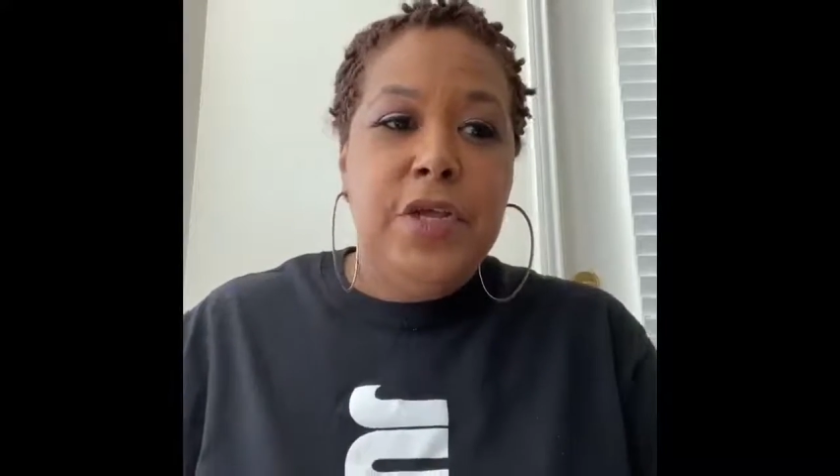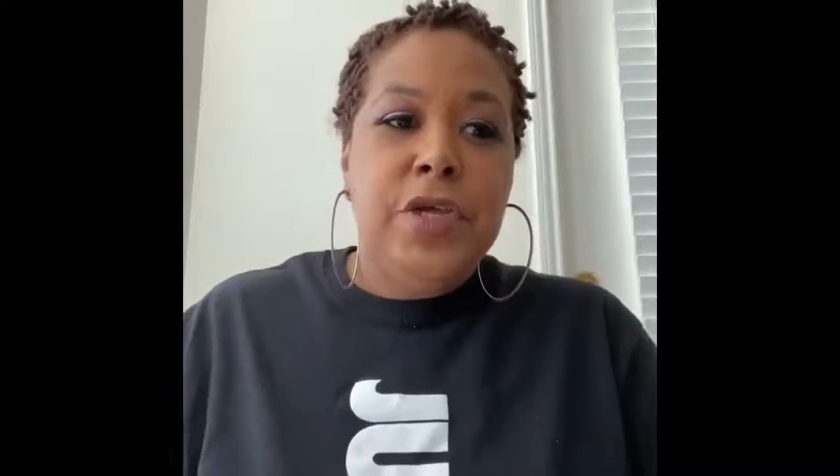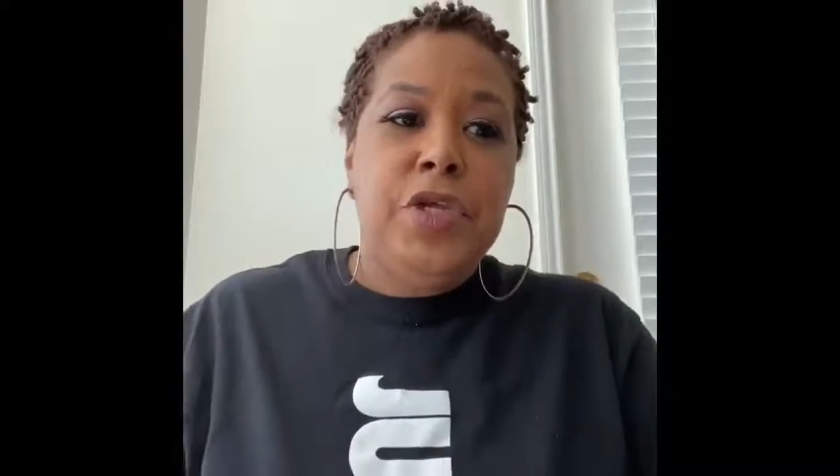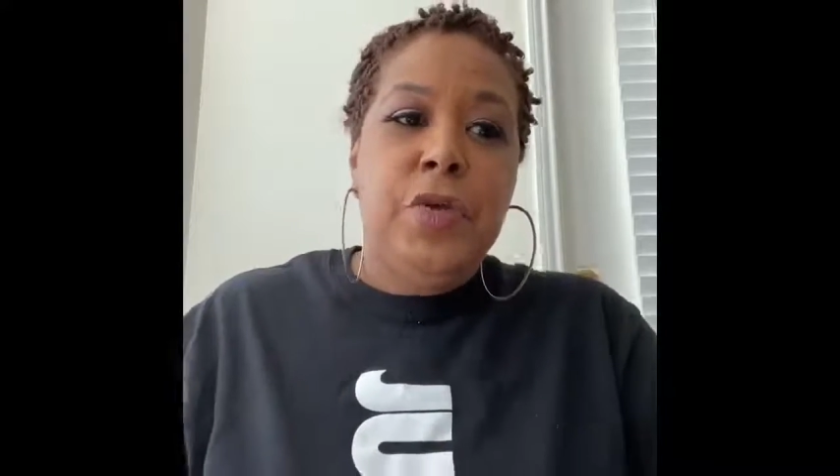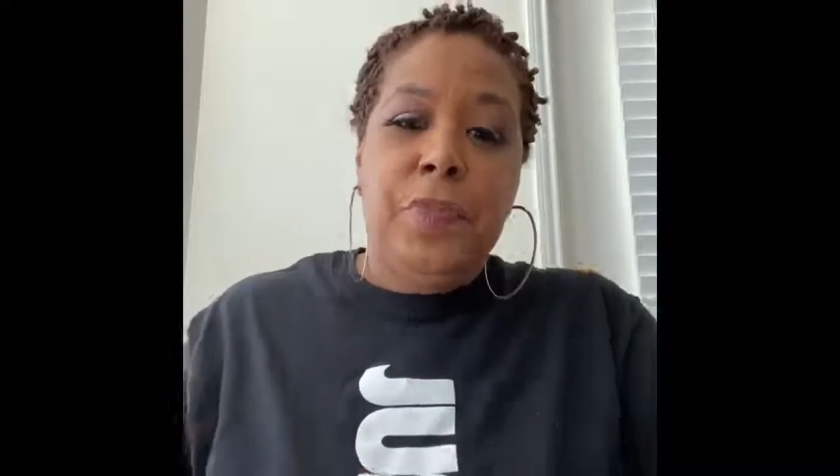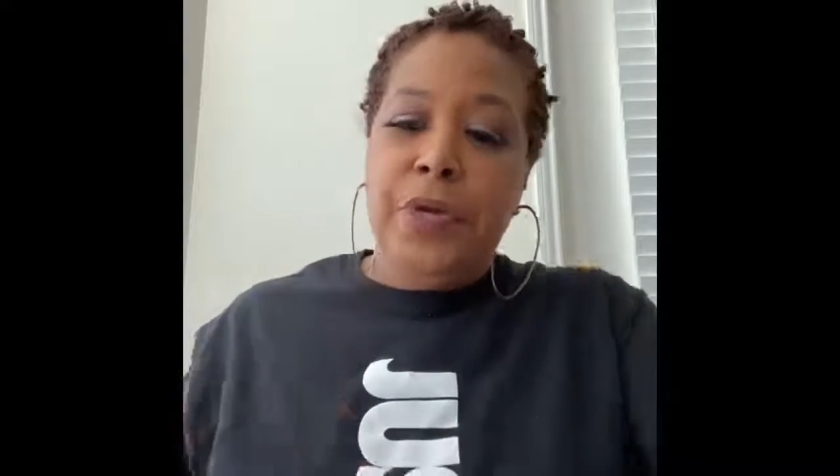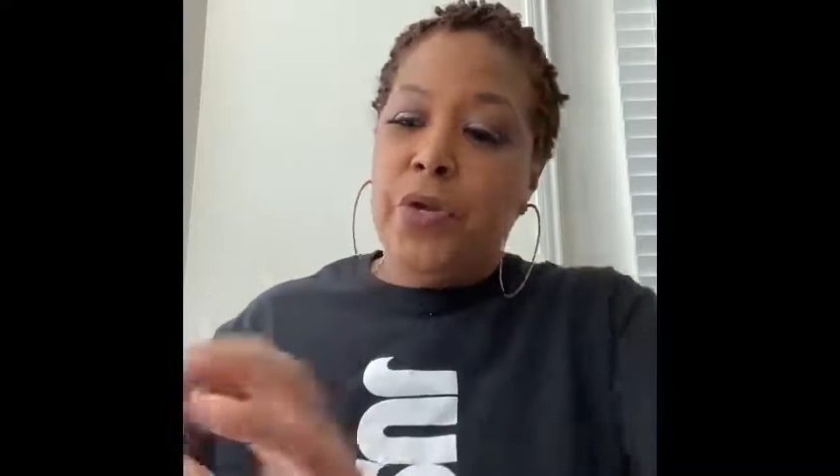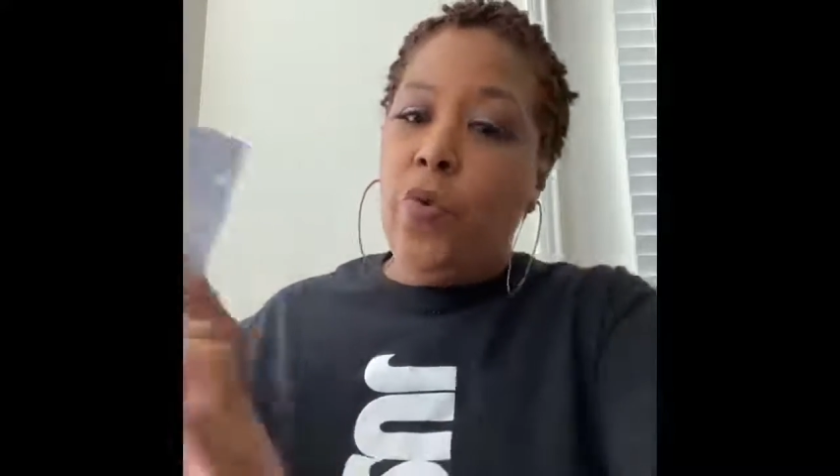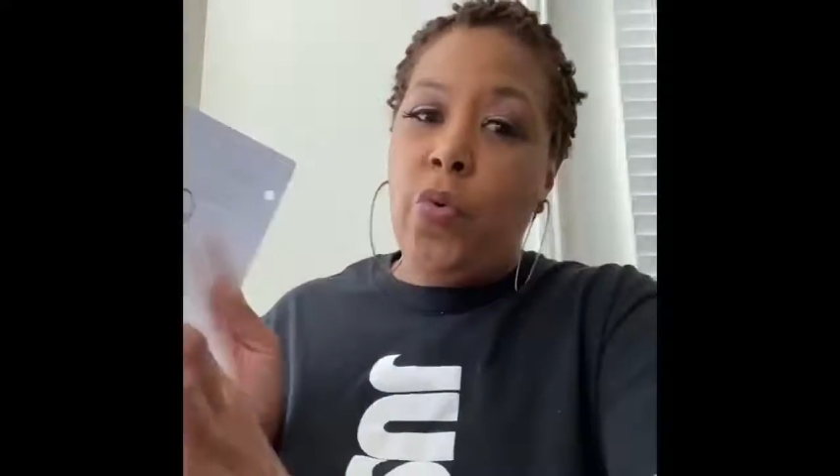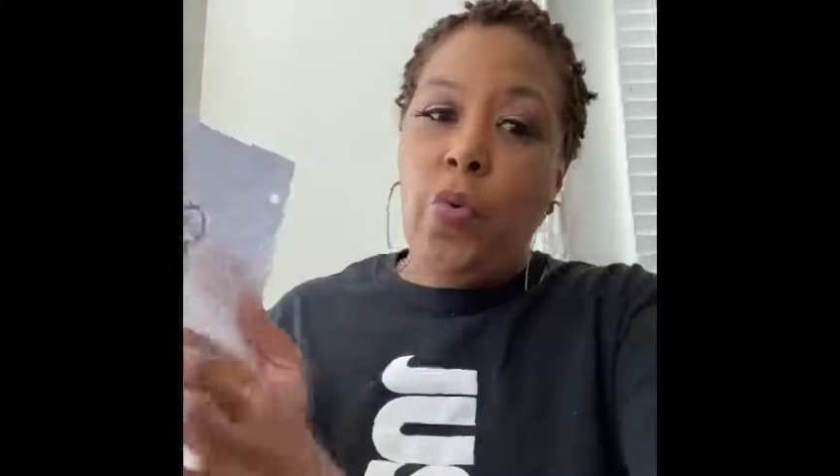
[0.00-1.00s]
you put
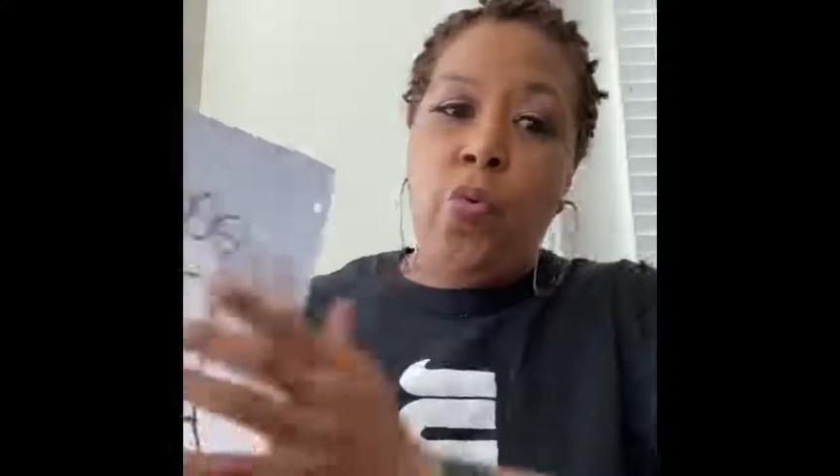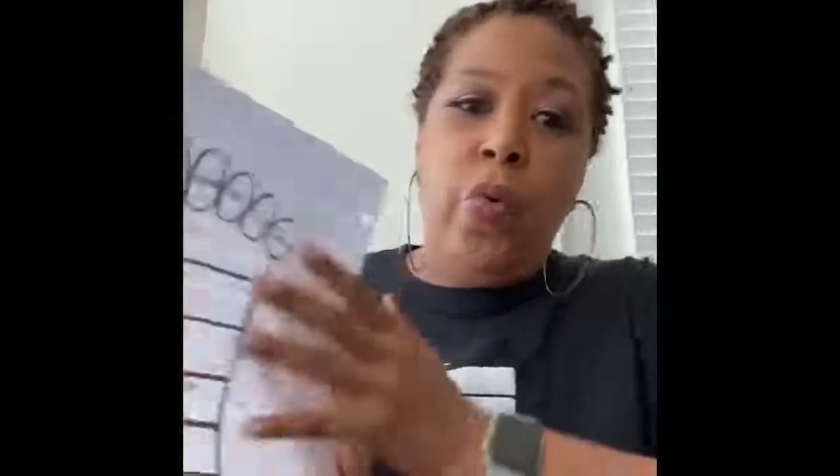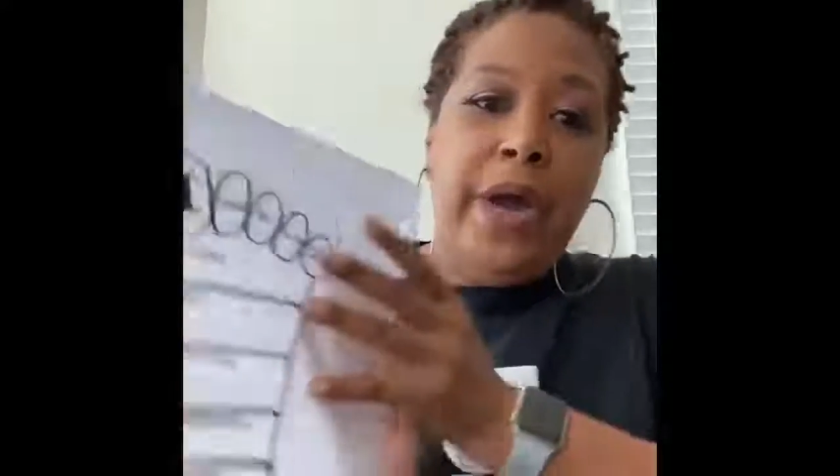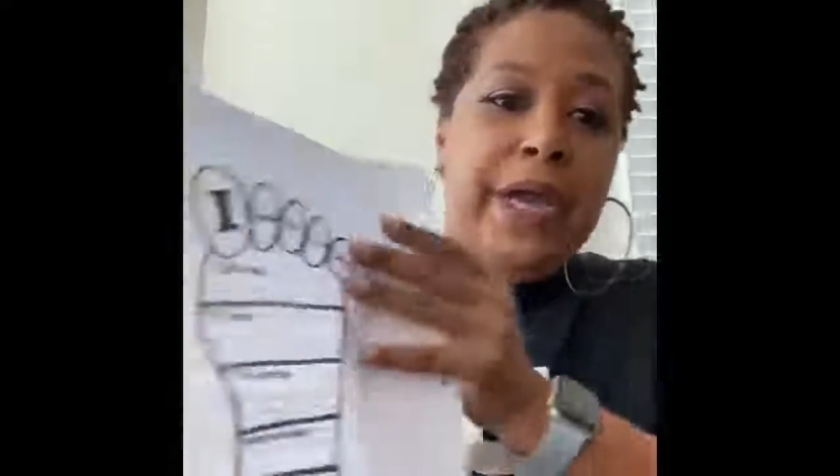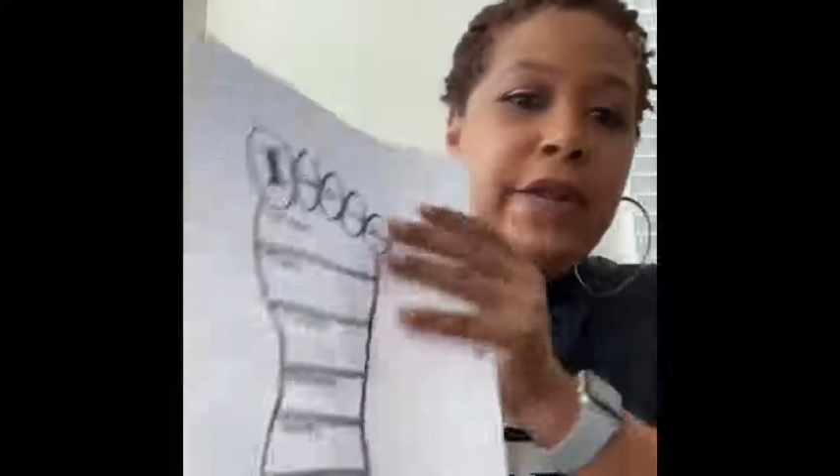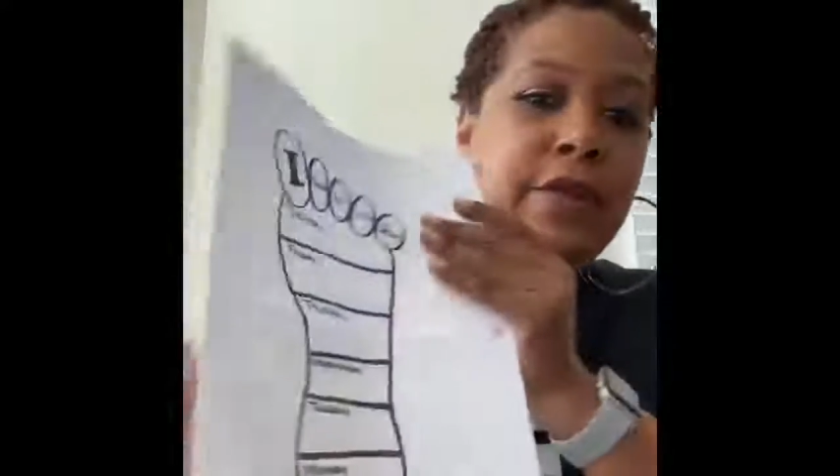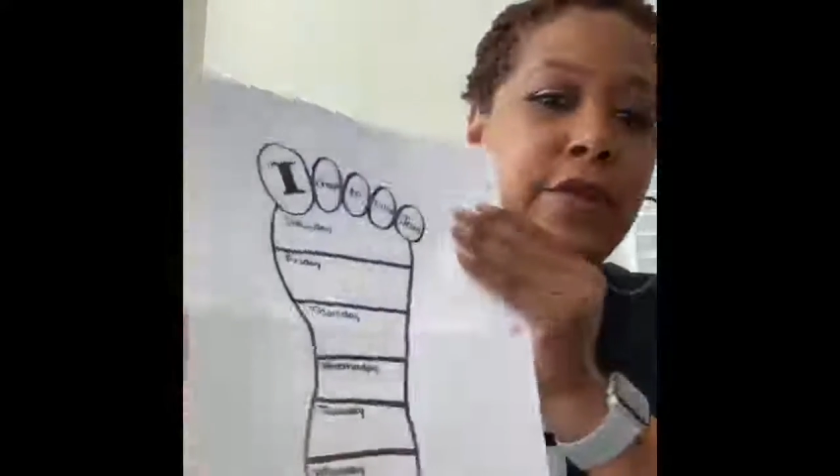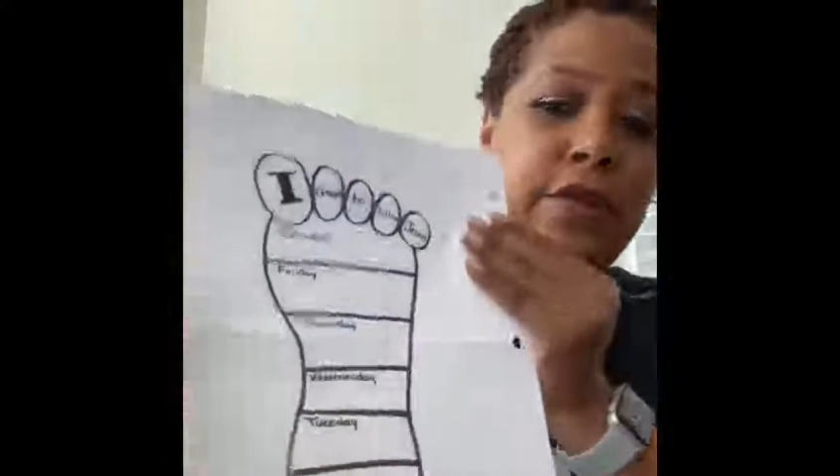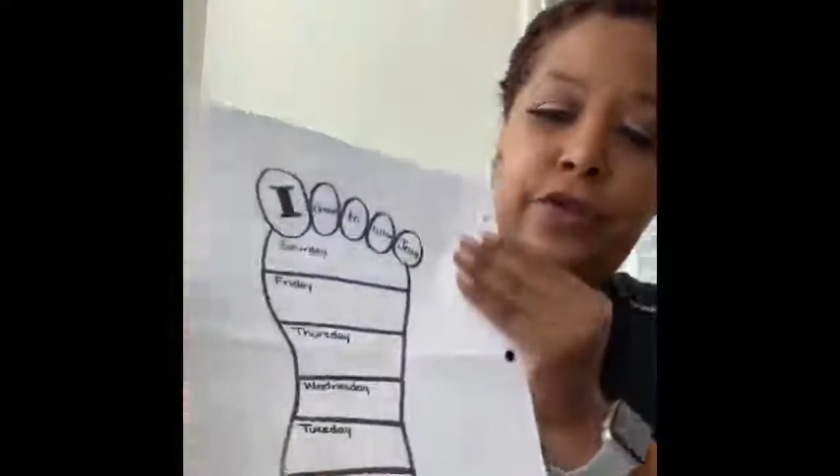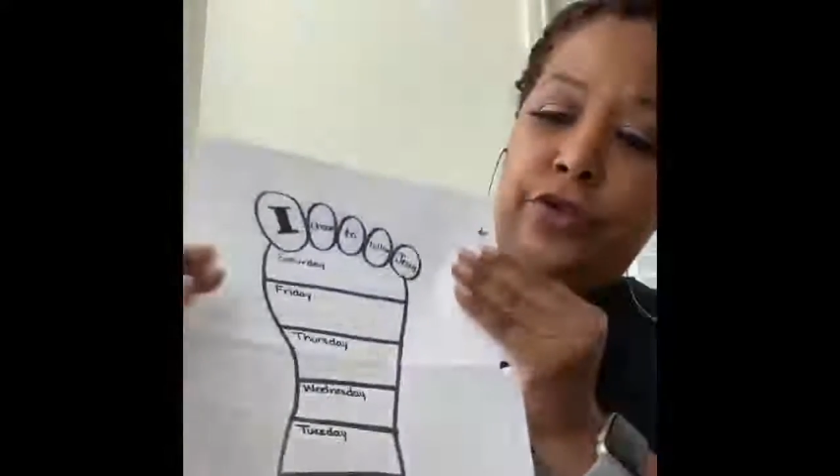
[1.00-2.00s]
what
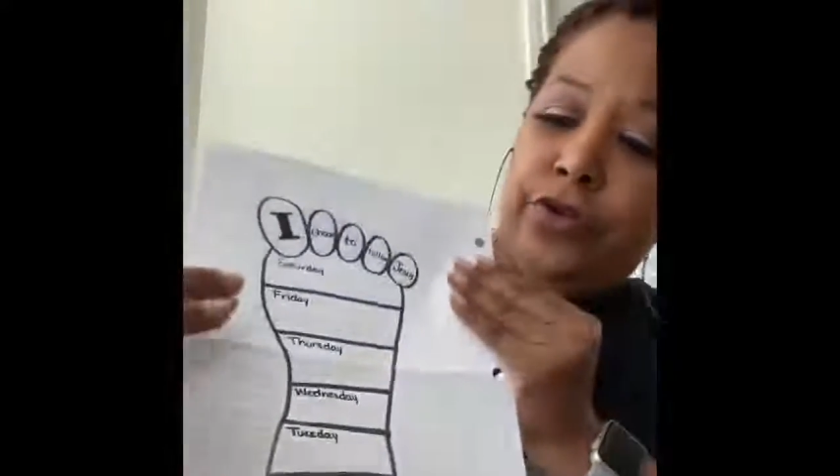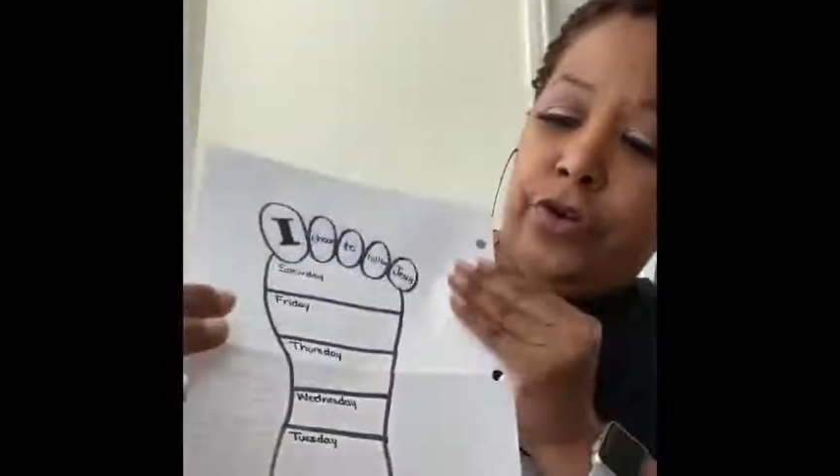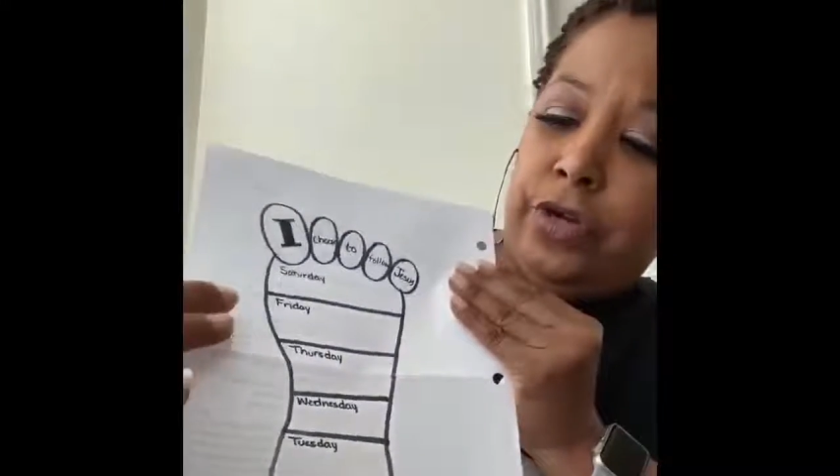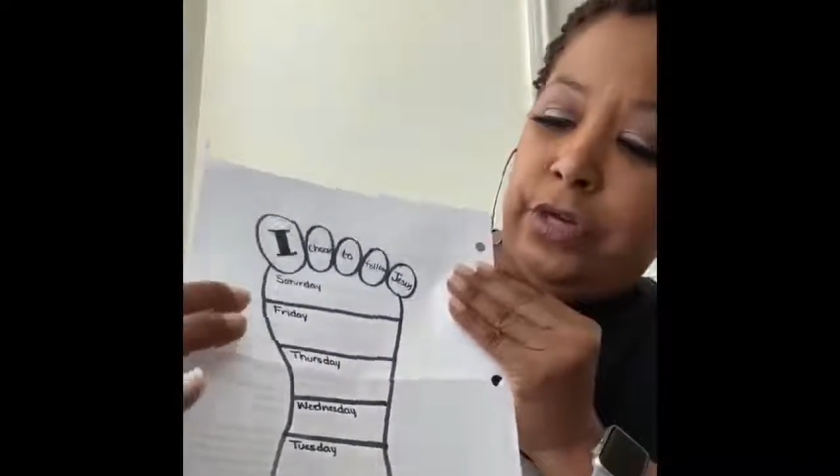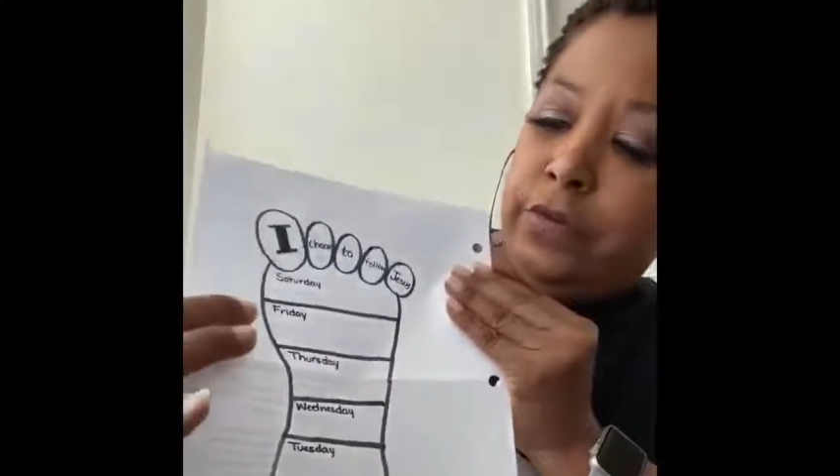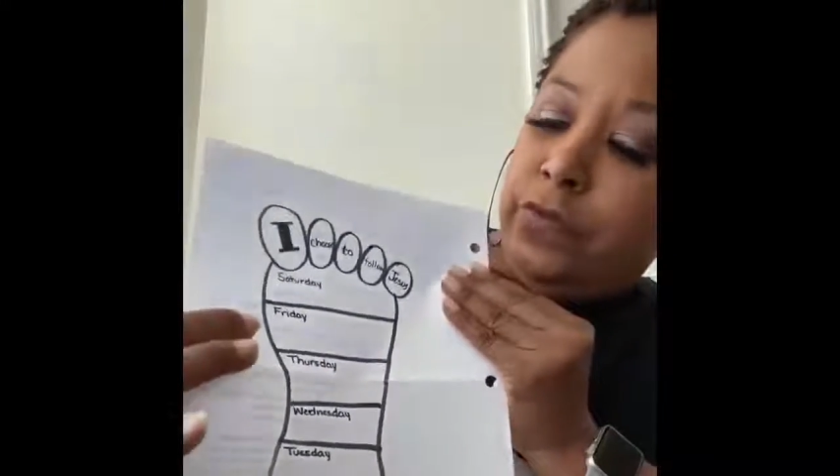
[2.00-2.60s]
you're